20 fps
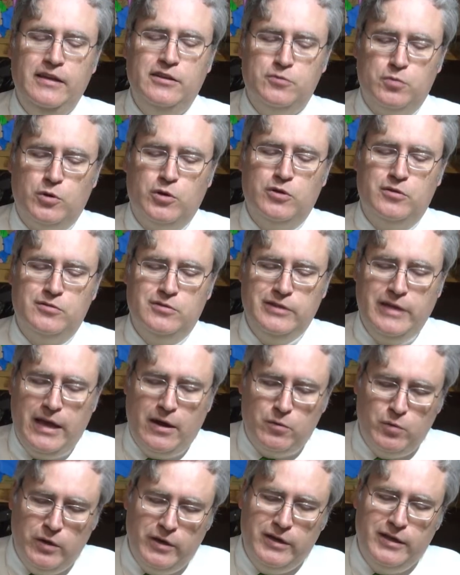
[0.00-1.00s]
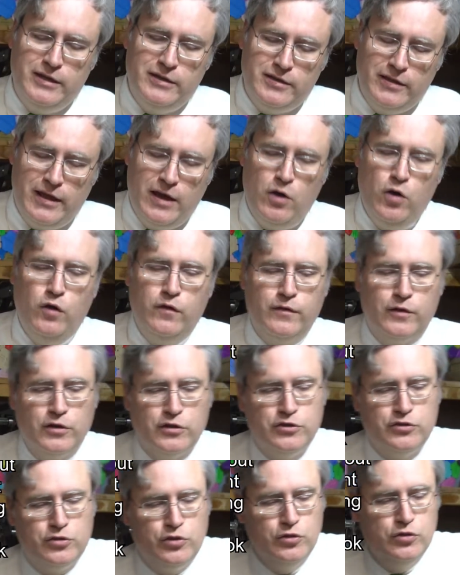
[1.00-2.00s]
were, yeah, running into that over
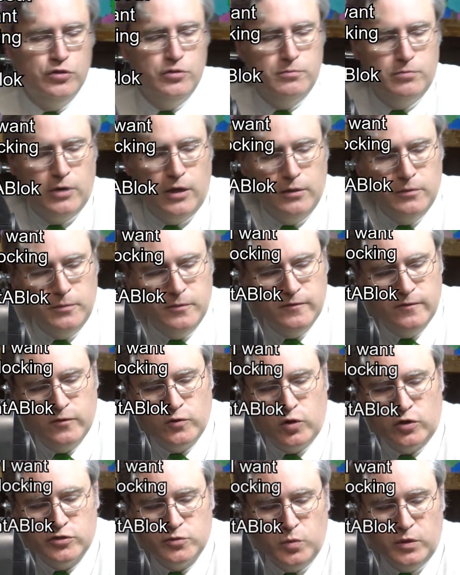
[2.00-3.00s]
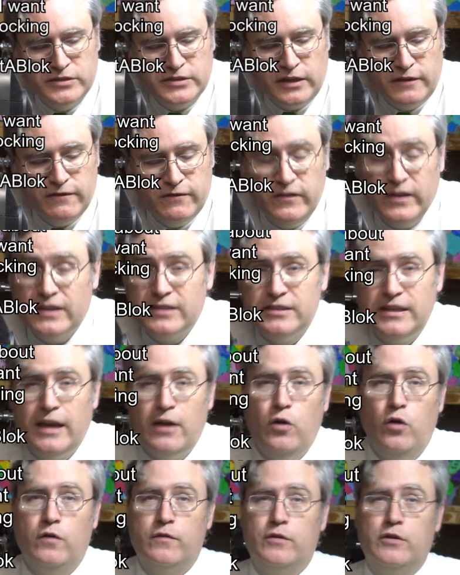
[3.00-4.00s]
extrusion problem. Of course, once I fixed that
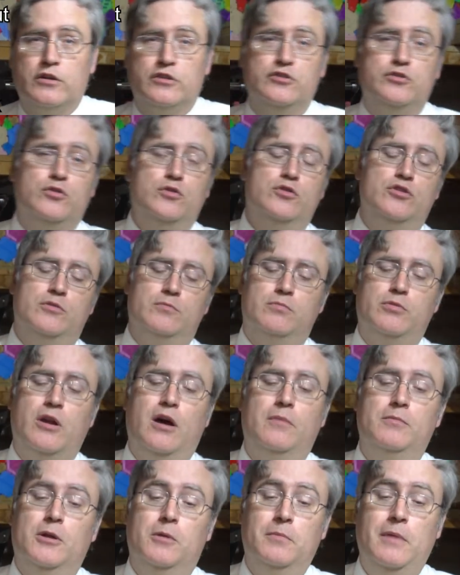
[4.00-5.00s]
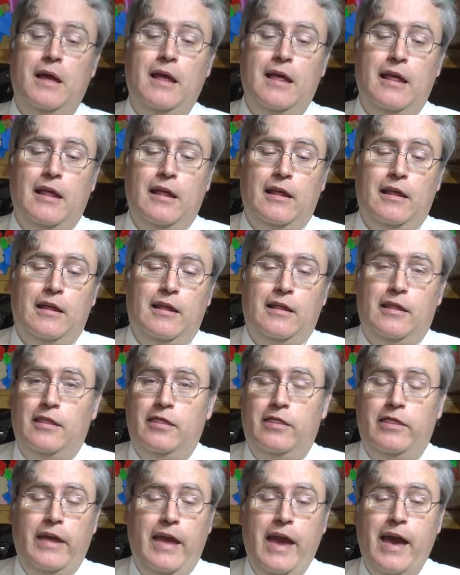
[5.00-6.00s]
over extrusion problem,
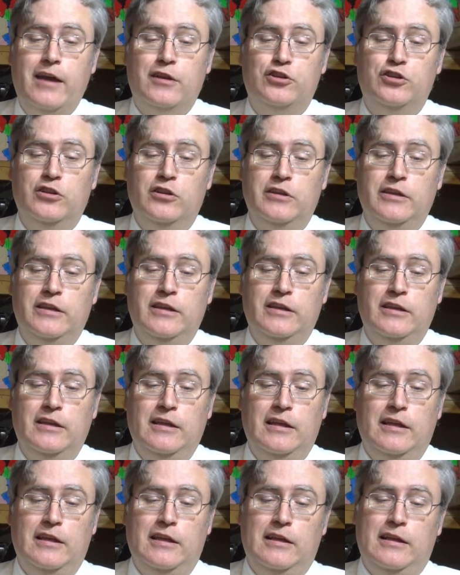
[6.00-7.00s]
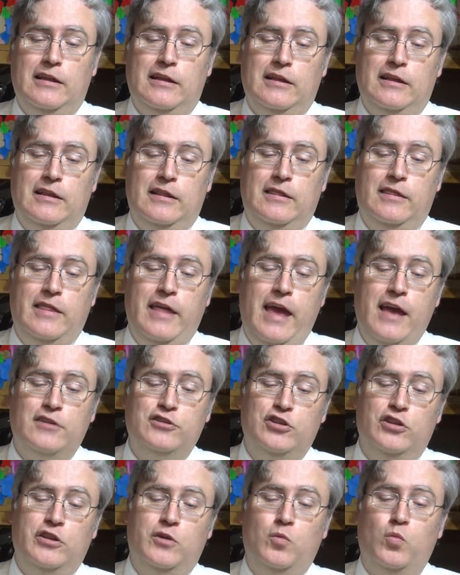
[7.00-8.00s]
they actually
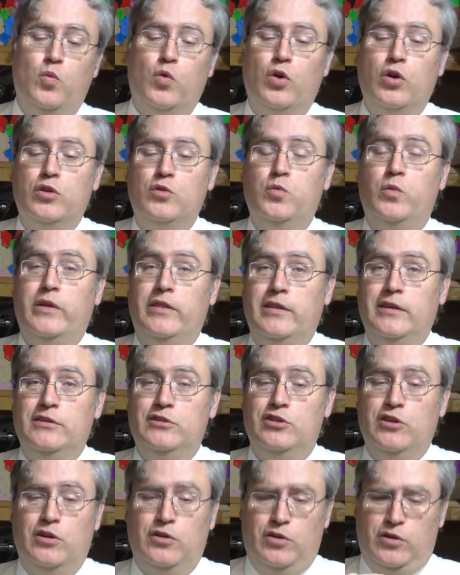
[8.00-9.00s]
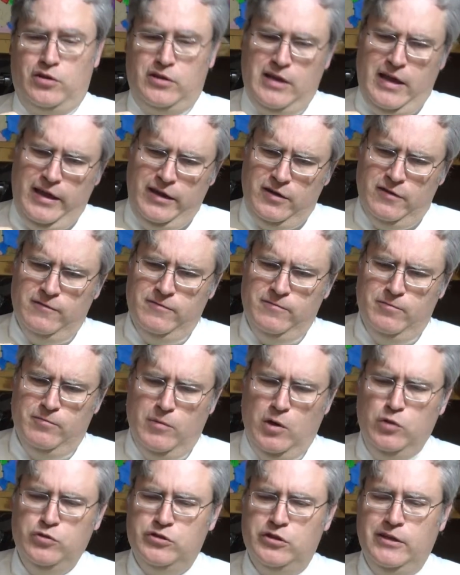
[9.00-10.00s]
worked with each other, kind of,
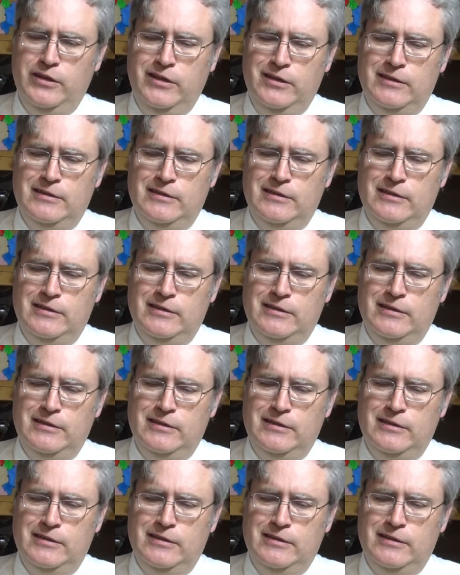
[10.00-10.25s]
mostly.